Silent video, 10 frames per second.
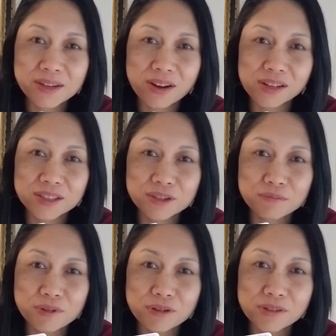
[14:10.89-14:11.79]

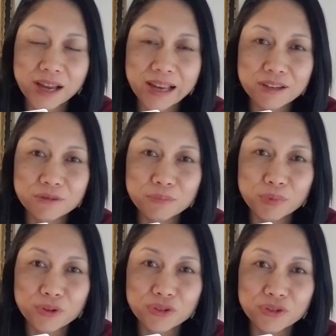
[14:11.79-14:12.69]
knowledgeable kind of
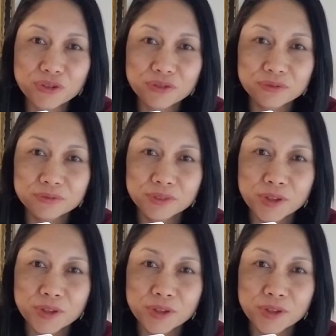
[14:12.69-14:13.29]
person,